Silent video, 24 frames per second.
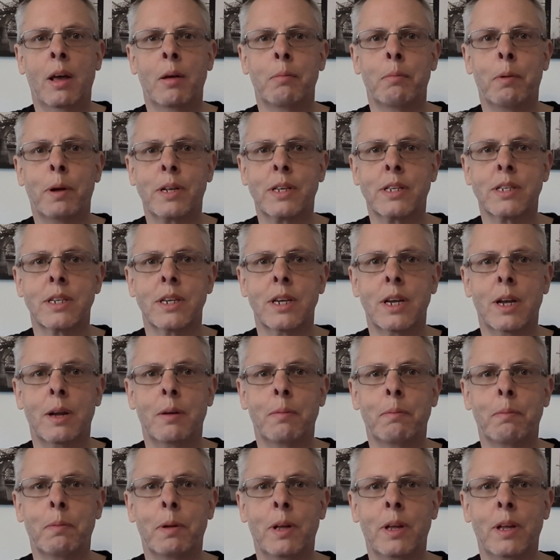But
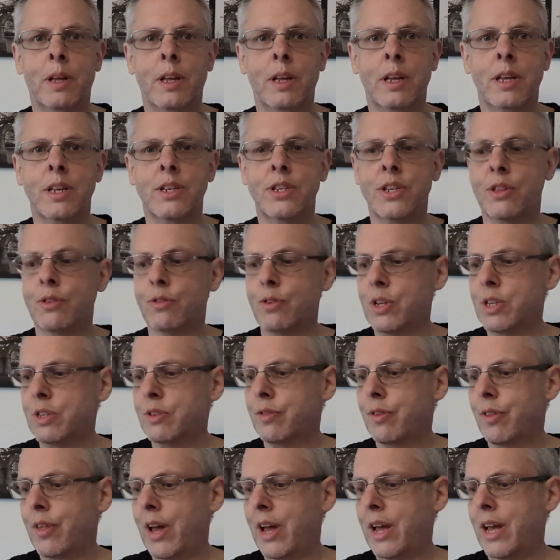the
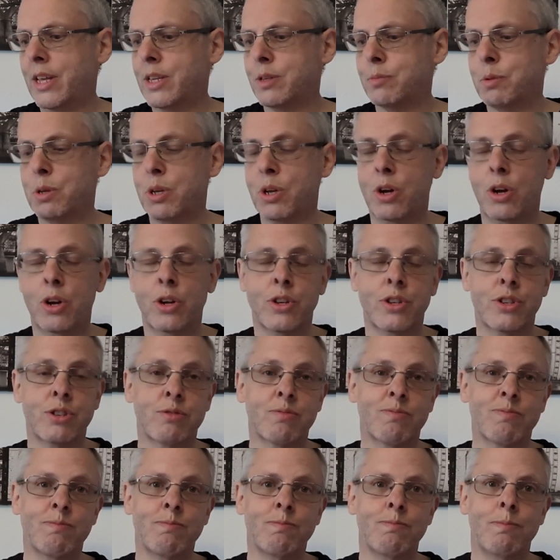reasons for that is because